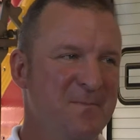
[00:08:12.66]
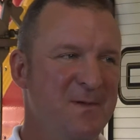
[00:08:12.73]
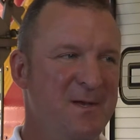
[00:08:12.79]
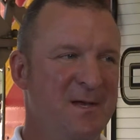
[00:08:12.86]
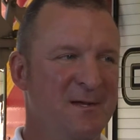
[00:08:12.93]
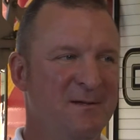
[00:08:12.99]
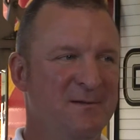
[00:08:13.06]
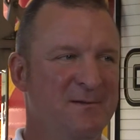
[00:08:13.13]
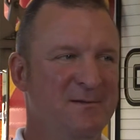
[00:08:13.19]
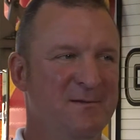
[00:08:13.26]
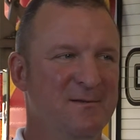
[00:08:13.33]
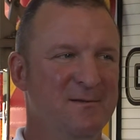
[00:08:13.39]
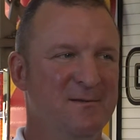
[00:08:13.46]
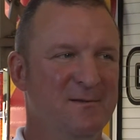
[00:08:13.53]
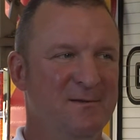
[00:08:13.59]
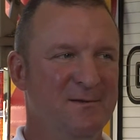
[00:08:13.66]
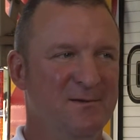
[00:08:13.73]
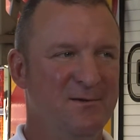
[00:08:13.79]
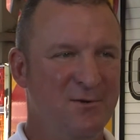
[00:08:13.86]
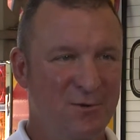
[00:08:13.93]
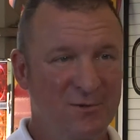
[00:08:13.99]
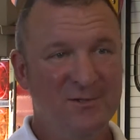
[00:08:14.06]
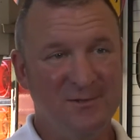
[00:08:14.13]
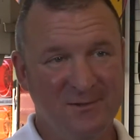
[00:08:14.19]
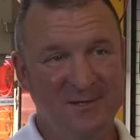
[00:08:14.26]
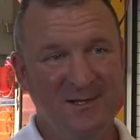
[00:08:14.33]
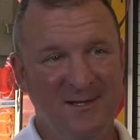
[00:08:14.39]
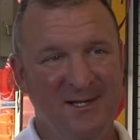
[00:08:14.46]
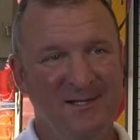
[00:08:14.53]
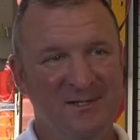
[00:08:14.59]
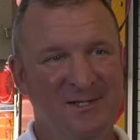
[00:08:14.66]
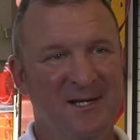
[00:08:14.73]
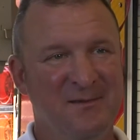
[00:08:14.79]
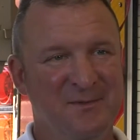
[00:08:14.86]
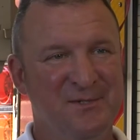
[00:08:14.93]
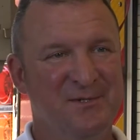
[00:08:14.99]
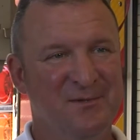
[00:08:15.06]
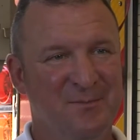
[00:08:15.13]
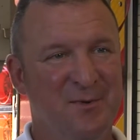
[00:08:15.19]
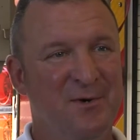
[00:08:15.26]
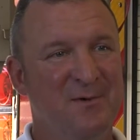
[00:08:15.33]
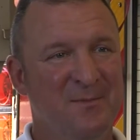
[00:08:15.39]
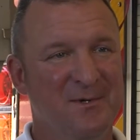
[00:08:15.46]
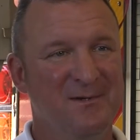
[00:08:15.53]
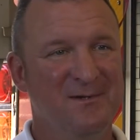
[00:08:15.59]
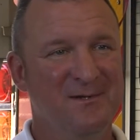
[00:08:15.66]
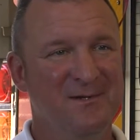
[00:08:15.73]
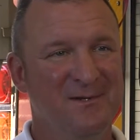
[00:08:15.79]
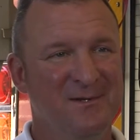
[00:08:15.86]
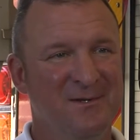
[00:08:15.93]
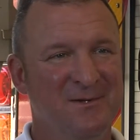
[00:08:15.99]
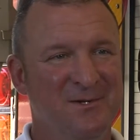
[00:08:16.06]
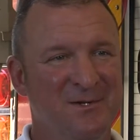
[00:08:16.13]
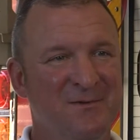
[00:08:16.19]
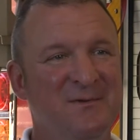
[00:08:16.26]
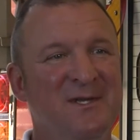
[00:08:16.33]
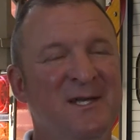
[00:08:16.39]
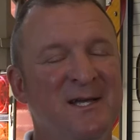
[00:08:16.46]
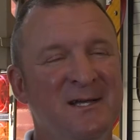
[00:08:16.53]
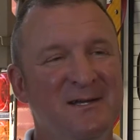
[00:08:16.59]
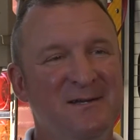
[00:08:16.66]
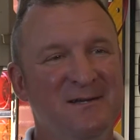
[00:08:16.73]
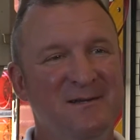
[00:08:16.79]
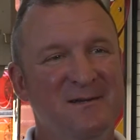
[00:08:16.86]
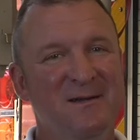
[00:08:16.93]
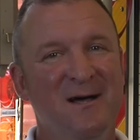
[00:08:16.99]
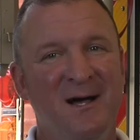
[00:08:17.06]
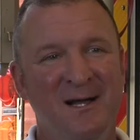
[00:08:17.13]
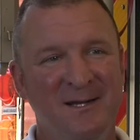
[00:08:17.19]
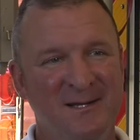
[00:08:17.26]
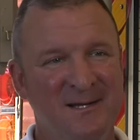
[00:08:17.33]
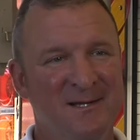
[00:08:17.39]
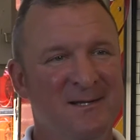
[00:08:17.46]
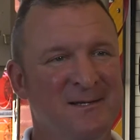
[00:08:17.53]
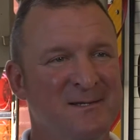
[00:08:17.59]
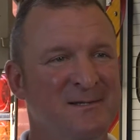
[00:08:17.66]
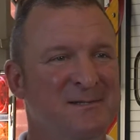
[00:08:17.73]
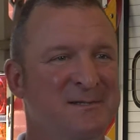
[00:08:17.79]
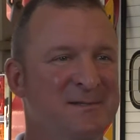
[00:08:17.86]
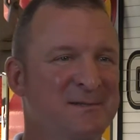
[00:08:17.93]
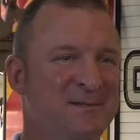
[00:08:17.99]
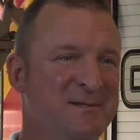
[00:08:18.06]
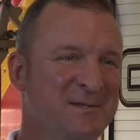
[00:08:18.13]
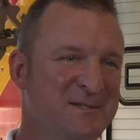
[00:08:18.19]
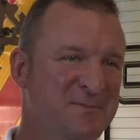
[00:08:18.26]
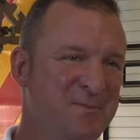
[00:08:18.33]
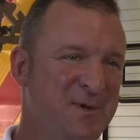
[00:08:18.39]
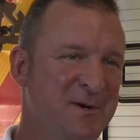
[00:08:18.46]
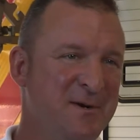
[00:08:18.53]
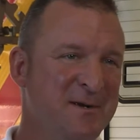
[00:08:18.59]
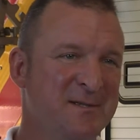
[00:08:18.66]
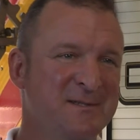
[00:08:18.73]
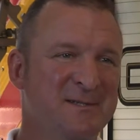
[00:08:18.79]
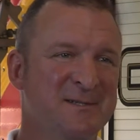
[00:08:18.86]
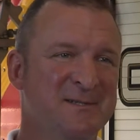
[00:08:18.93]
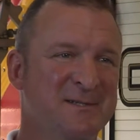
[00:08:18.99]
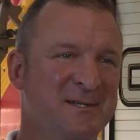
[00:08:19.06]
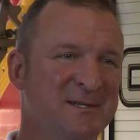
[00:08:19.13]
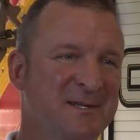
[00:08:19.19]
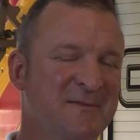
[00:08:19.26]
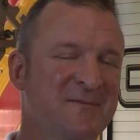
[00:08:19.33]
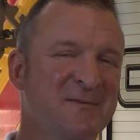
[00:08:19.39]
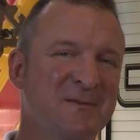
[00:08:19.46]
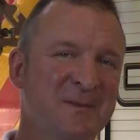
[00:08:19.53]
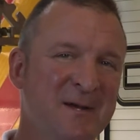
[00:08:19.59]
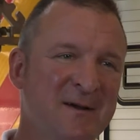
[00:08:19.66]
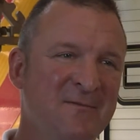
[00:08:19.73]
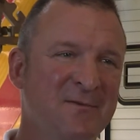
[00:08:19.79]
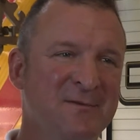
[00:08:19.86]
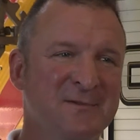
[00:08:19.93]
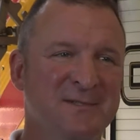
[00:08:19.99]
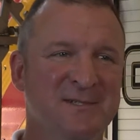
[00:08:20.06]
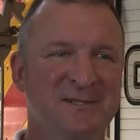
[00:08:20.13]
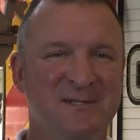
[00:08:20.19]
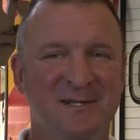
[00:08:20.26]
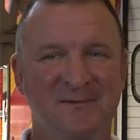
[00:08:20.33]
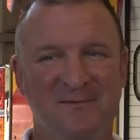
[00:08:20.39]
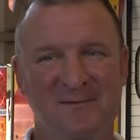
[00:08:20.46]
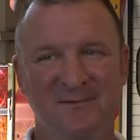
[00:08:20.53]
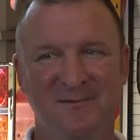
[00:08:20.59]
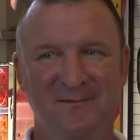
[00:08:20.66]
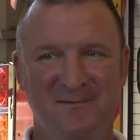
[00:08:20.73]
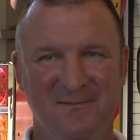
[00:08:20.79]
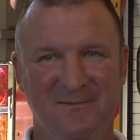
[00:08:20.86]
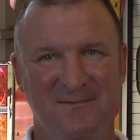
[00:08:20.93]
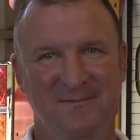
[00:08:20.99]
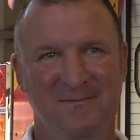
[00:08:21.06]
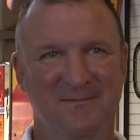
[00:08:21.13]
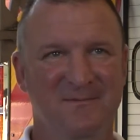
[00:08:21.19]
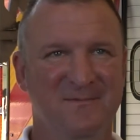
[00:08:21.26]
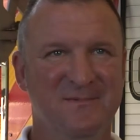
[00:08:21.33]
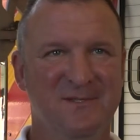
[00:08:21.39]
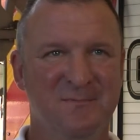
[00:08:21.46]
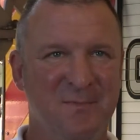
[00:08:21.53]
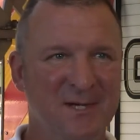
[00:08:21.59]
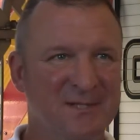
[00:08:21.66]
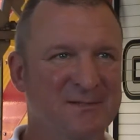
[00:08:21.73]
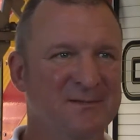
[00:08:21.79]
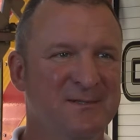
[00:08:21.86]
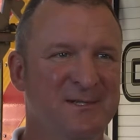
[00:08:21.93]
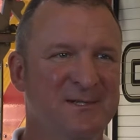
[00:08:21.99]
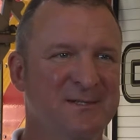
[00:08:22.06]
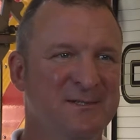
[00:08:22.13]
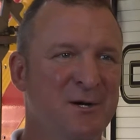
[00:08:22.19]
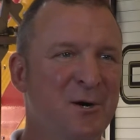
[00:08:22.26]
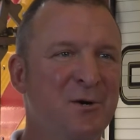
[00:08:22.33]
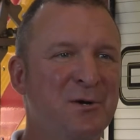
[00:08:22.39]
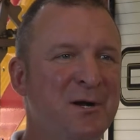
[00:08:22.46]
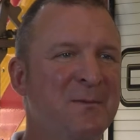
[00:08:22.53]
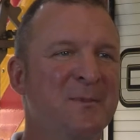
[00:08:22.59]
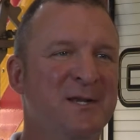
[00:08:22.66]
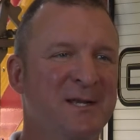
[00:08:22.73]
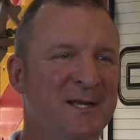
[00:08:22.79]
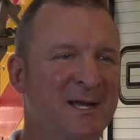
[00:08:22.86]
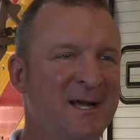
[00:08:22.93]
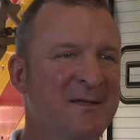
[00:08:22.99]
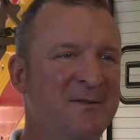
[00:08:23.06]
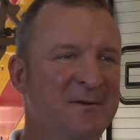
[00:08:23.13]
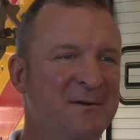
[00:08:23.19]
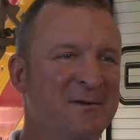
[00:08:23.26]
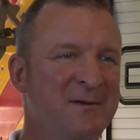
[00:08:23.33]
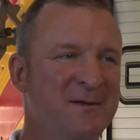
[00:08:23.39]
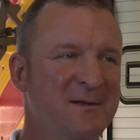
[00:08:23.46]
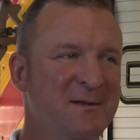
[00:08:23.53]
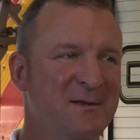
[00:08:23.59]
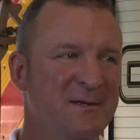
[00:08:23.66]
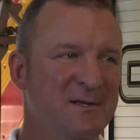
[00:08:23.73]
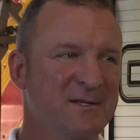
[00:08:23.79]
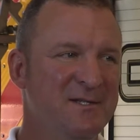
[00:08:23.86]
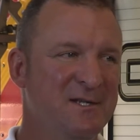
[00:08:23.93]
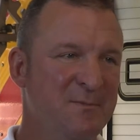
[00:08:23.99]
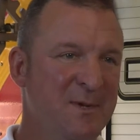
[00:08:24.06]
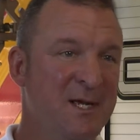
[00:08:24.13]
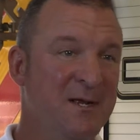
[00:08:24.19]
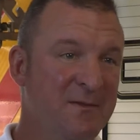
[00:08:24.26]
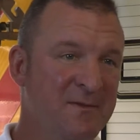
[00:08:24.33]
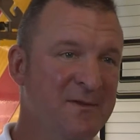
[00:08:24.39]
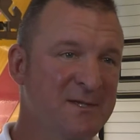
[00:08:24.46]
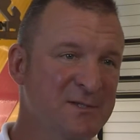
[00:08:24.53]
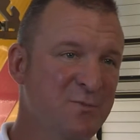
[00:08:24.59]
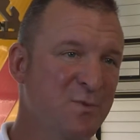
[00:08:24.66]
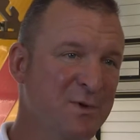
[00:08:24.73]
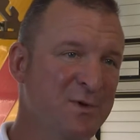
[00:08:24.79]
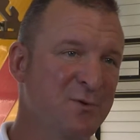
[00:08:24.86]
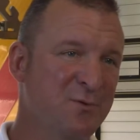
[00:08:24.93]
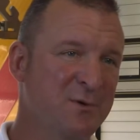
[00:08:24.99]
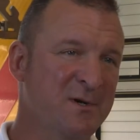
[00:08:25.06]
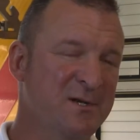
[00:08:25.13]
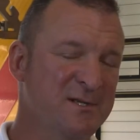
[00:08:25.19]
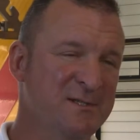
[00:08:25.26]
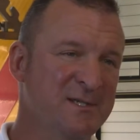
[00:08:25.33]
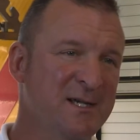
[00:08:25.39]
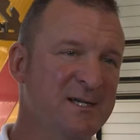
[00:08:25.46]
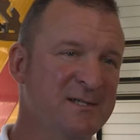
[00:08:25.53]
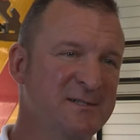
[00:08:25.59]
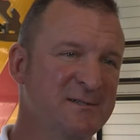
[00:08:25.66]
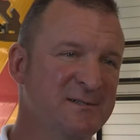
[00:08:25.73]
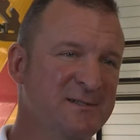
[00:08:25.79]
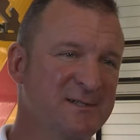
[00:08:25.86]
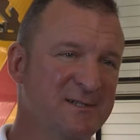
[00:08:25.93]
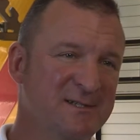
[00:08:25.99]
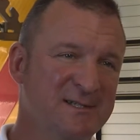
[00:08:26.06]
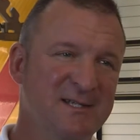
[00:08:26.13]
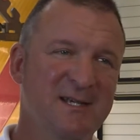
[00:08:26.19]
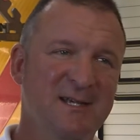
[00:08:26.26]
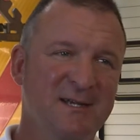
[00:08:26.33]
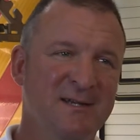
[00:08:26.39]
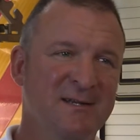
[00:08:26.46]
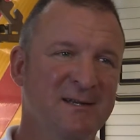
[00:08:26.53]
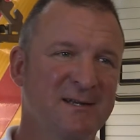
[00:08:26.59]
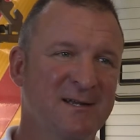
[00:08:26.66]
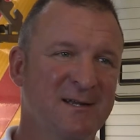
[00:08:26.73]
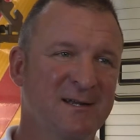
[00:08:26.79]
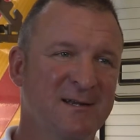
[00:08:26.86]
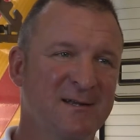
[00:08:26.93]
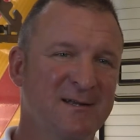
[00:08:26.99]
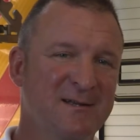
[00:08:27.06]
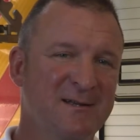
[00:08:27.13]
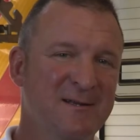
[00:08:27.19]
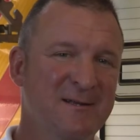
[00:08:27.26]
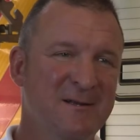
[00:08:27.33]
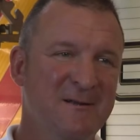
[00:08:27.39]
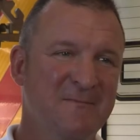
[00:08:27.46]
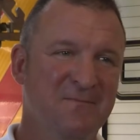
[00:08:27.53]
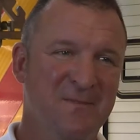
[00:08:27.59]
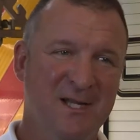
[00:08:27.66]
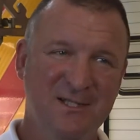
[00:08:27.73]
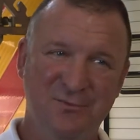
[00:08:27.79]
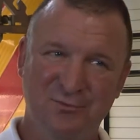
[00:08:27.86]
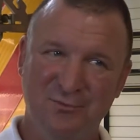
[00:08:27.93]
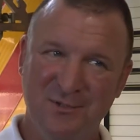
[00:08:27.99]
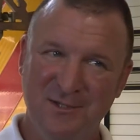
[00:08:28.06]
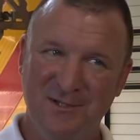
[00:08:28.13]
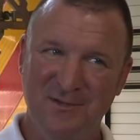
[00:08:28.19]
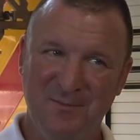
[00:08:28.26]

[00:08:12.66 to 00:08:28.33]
and culturally that shapes your department. You know, you get ideas and experiences at different levels and different specialties all coming together to make this one organization succeed, and that's really